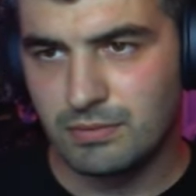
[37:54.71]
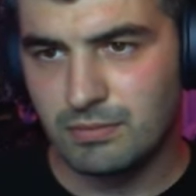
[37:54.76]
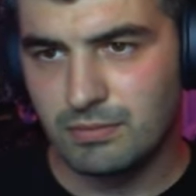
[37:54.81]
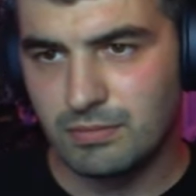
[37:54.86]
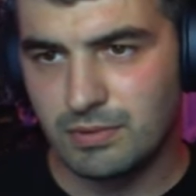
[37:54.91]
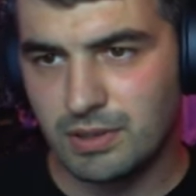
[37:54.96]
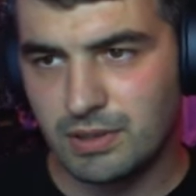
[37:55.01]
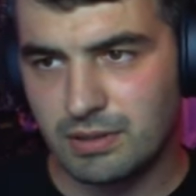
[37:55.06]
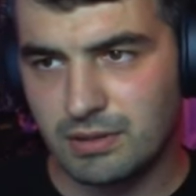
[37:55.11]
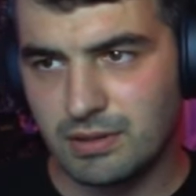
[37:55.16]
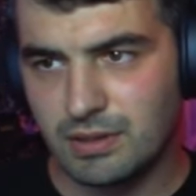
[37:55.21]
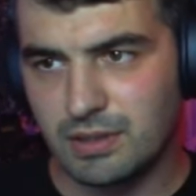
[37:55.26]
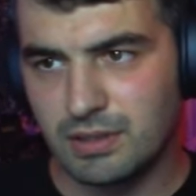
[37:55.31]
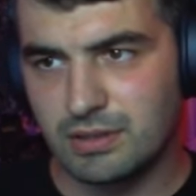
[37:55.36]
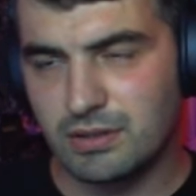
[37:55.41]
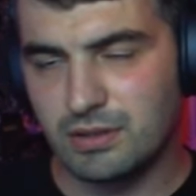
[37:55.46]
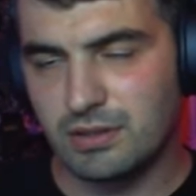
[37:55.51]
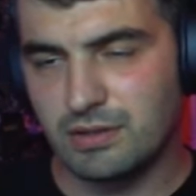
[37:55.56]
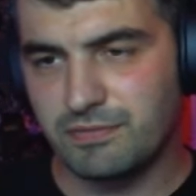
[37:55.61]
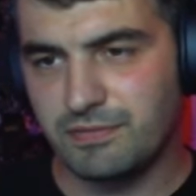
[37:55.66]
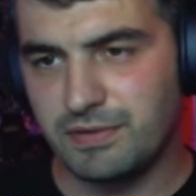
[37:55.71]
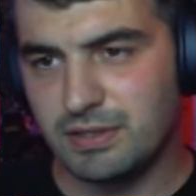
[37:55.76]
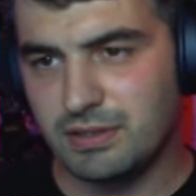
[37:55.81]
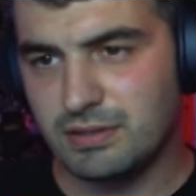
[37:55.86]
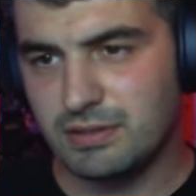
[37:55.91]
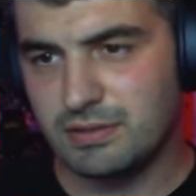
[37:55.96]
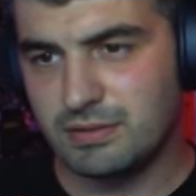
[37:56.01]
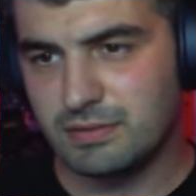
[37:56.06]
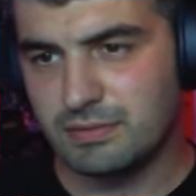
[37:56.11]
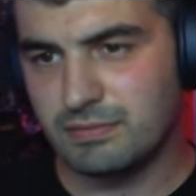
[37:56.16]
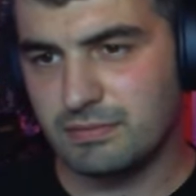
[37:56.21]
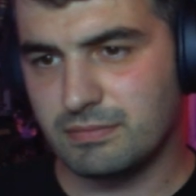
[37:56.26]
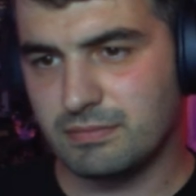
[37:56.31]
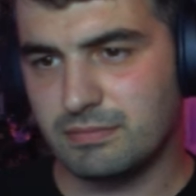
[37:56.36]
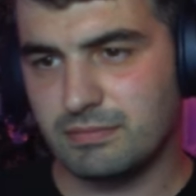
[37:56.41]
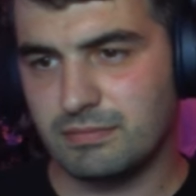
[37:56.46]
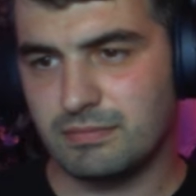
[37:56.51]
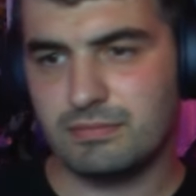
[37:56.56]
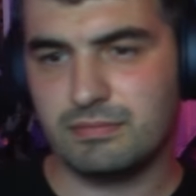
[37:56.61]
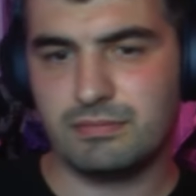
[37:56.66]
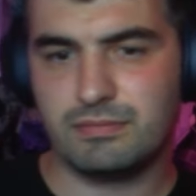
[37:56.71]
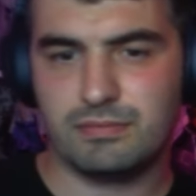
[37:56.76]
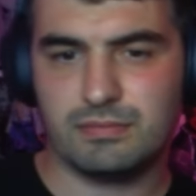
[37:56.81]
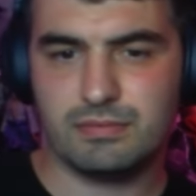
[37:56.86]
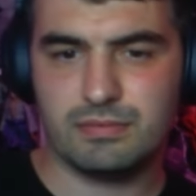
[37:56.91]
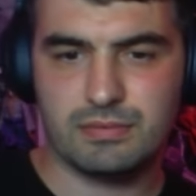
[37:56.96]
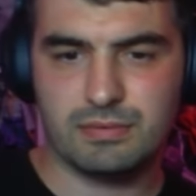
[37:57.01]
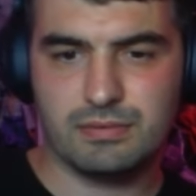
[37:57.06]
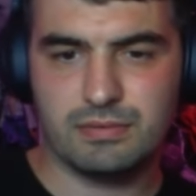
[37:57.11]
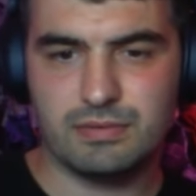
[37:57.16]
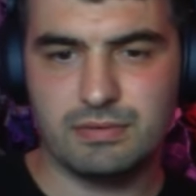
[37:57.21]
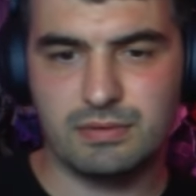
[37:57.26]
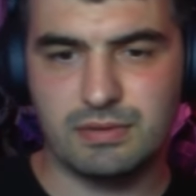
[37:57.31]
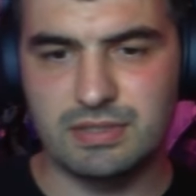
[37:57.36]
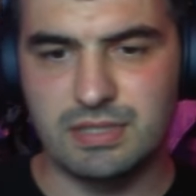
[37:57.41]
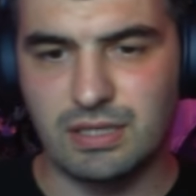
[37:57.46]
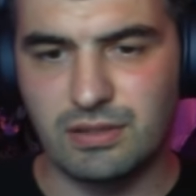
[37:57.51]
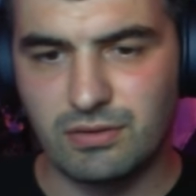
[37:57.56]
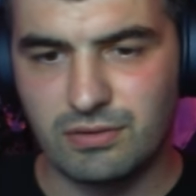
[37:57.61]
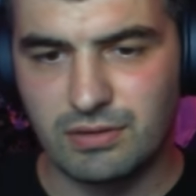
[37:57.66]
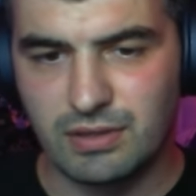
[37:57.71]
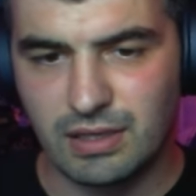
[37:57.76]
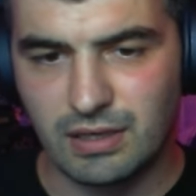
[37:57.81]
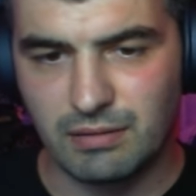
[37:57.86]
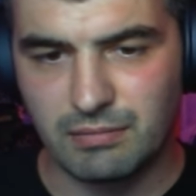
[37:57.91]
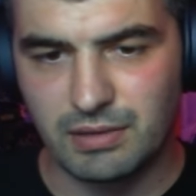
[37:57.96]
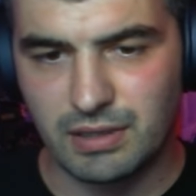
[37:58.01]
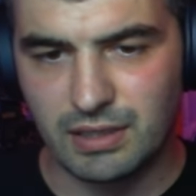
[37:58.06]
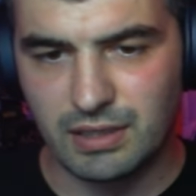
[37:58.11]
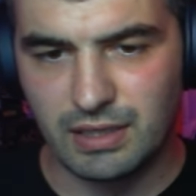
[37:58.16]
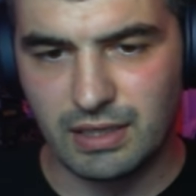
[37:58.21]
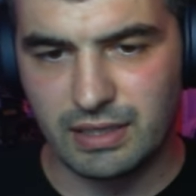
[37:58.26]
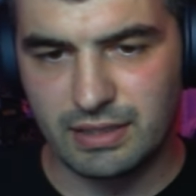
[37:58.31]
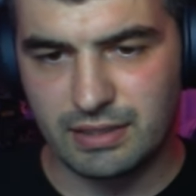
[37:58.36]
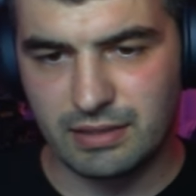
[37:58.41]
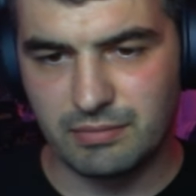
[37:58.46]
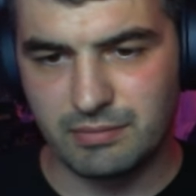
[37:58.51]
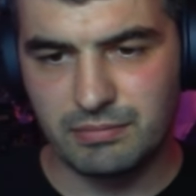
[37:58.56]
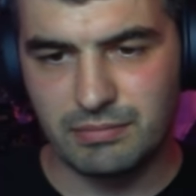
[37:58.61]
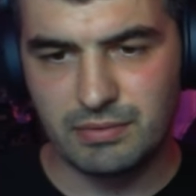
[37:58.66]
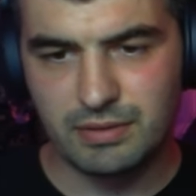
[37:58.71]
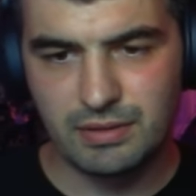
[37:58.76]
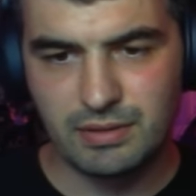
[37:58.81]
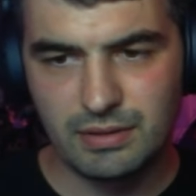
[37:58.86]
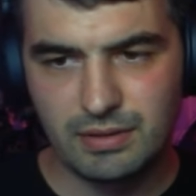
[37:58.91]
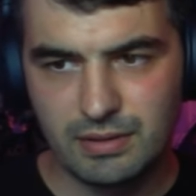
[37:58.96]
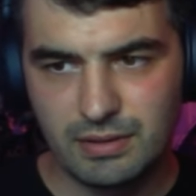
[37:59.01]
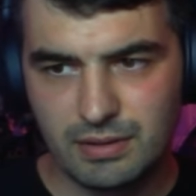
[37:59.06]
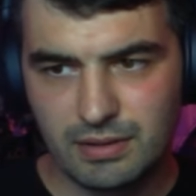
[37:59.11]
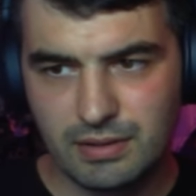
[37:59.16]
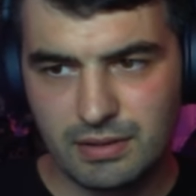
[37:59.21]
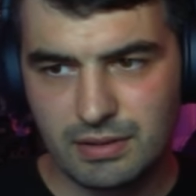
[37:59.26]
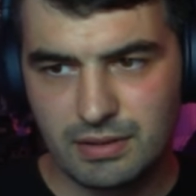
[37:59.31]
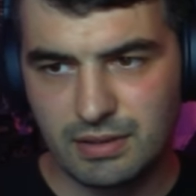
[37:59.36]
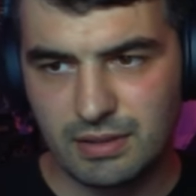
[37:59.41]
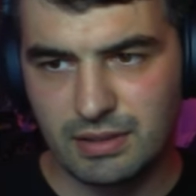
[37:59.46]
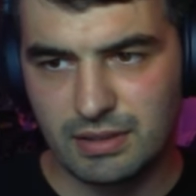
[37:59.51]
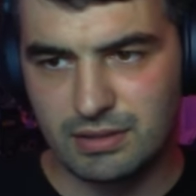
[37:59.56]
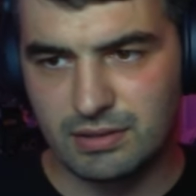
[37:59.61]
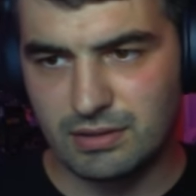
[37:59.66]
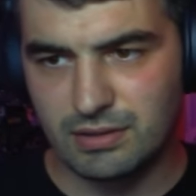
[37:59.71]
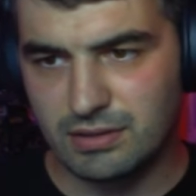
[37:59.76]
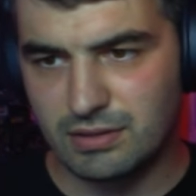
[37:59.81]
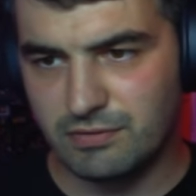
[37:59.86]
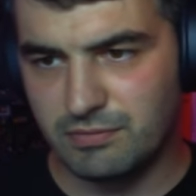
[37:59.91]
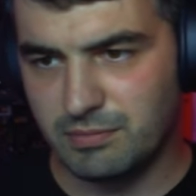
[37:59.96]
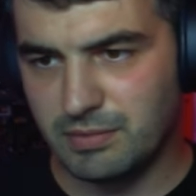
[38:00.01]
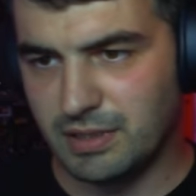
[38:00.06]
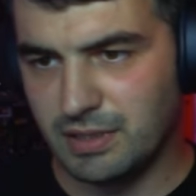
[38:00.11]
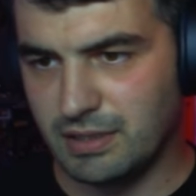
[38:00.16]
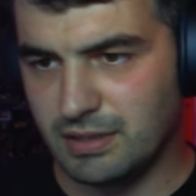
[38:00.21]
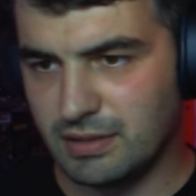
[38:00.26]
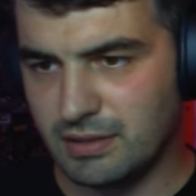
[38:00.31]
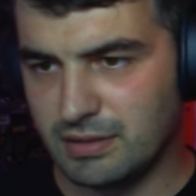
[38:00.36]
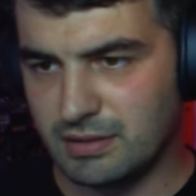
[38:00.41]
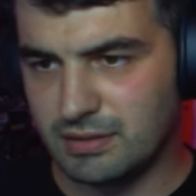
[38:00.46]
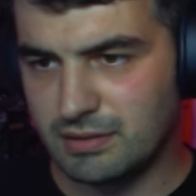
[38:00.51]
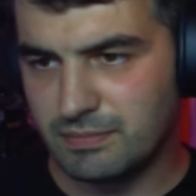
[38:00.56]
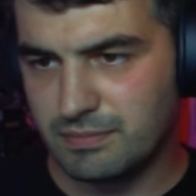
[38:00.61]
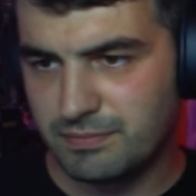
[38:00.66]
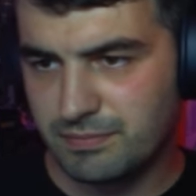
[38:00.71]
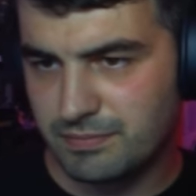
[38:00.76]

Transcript: 1 card on our field, because I don't think I'm gonna let him get rid of my